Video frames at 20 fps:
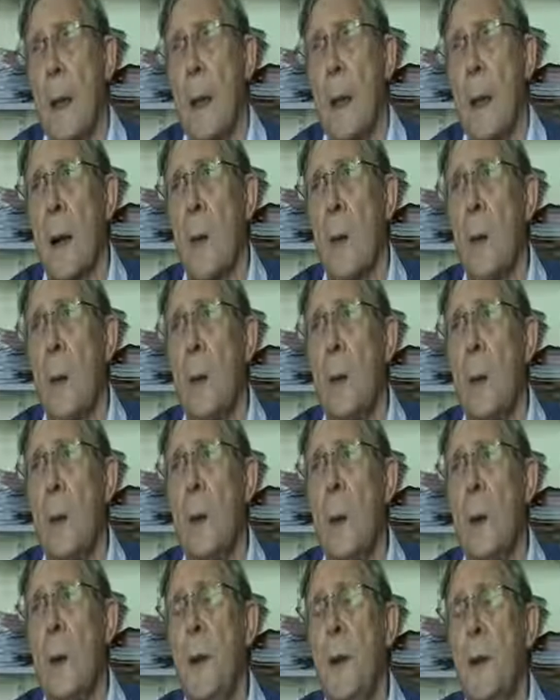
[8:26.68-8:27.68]

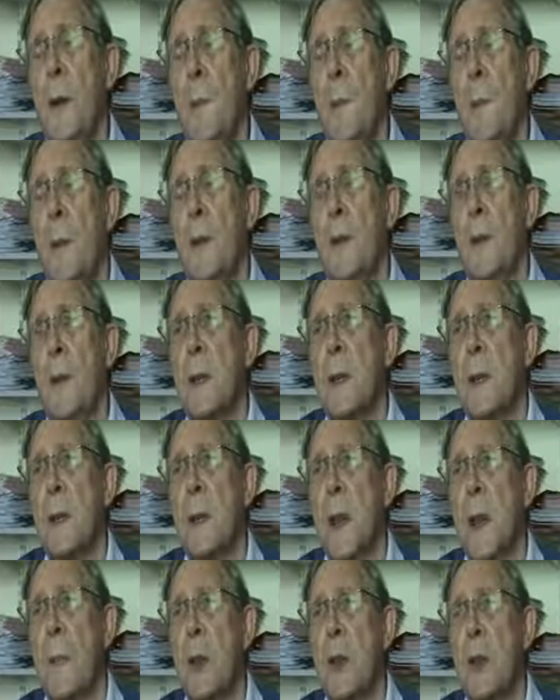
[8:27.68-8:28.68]
One
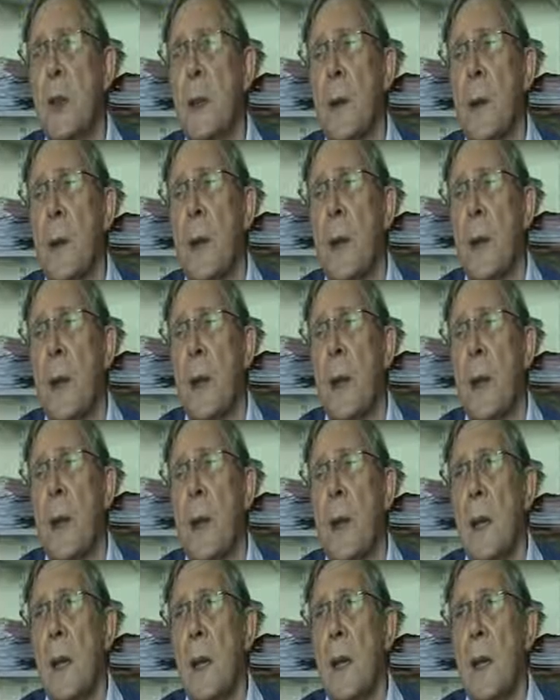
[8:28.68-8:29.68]
misconception
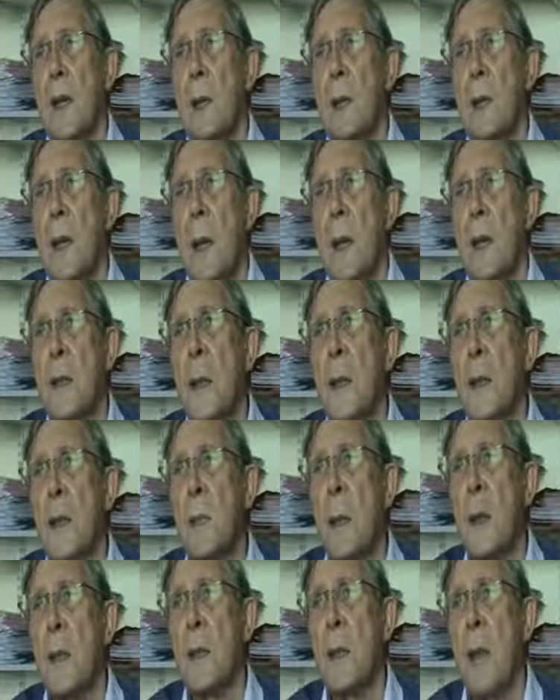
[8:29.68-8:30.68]
is that
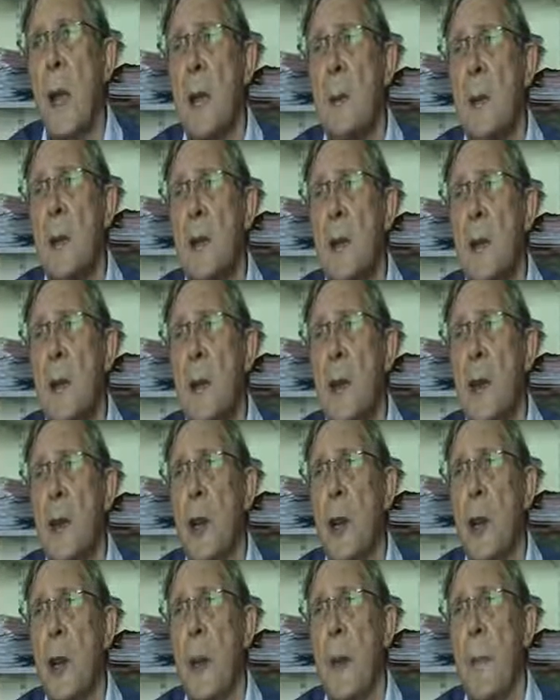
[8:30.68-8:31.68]
task-based language
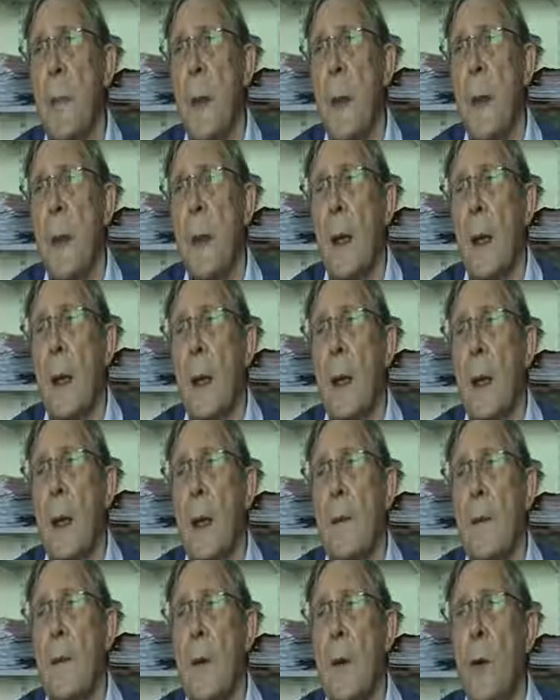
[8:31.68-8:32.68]
teaching
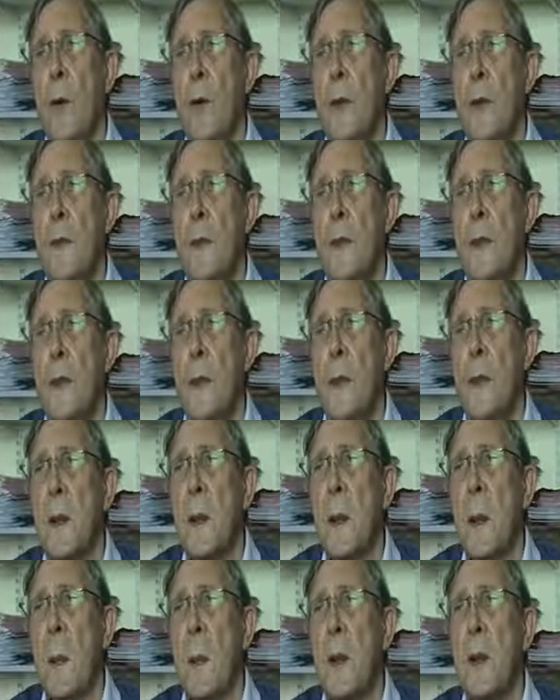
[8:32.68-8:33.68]
involves
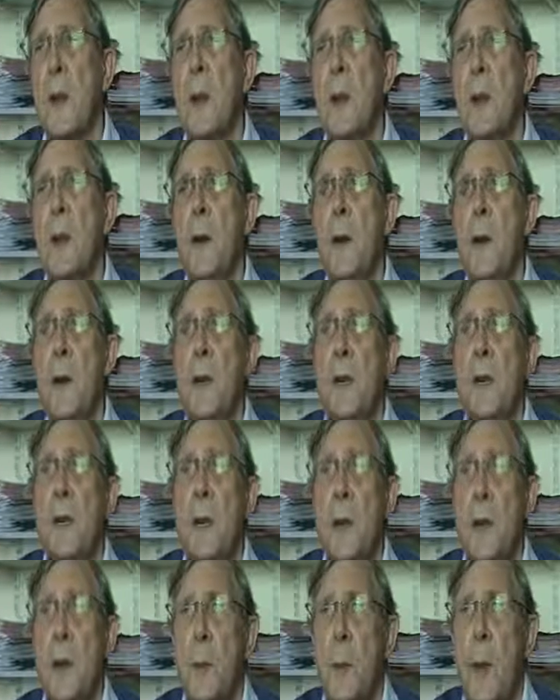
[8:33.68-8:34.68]
putting
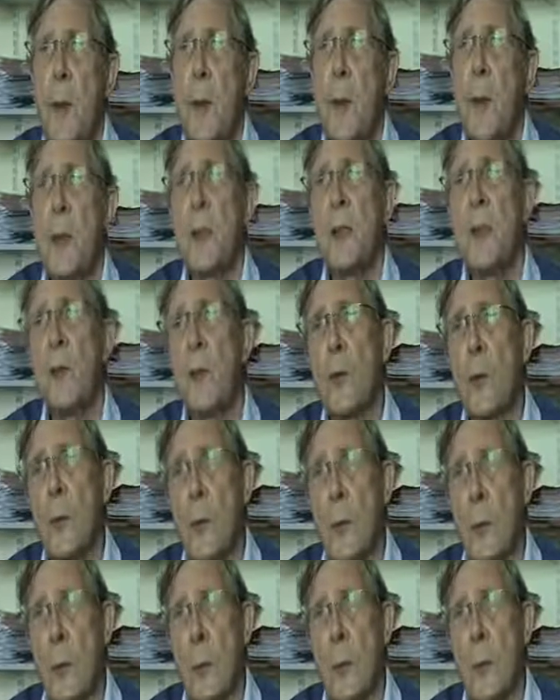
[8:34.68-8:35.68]
learners into pairs or
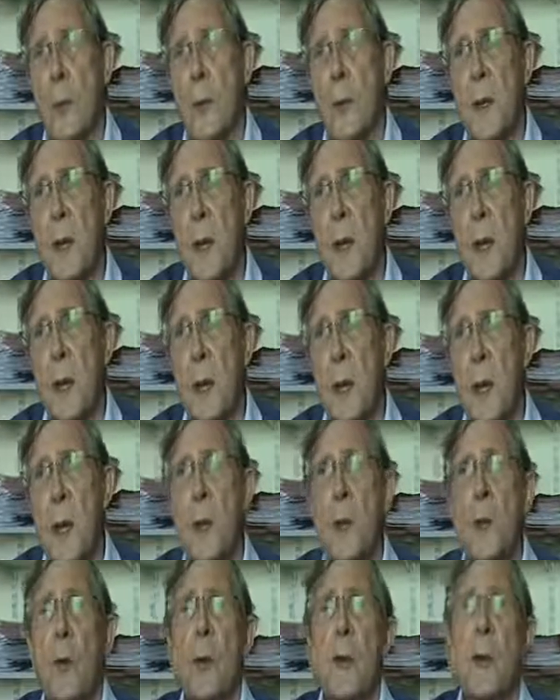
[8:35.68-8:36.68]
groups
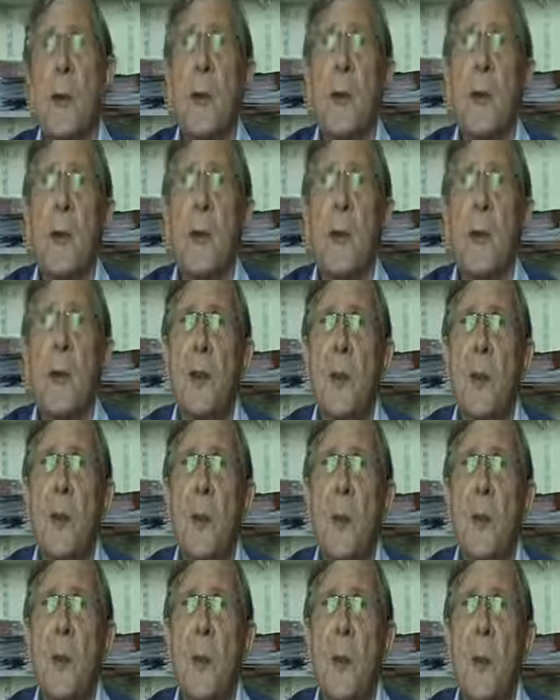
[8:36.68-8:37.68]
in order
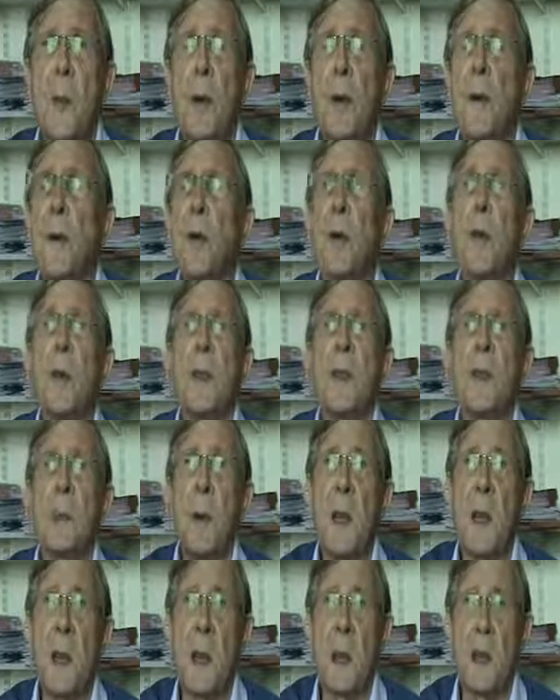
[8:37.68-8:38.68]
to perform
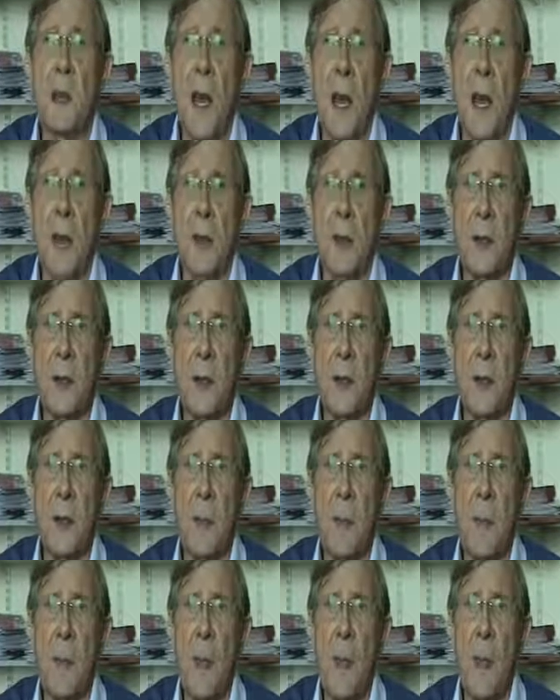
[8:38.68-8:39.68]
speaking
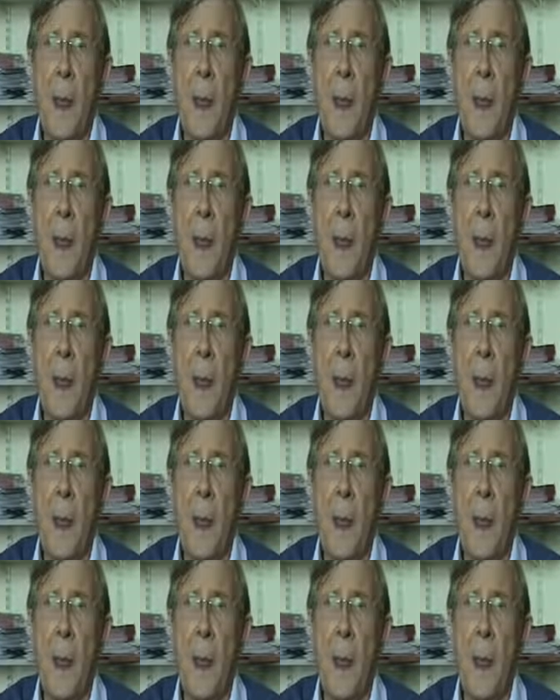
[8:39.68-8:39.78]
tasks.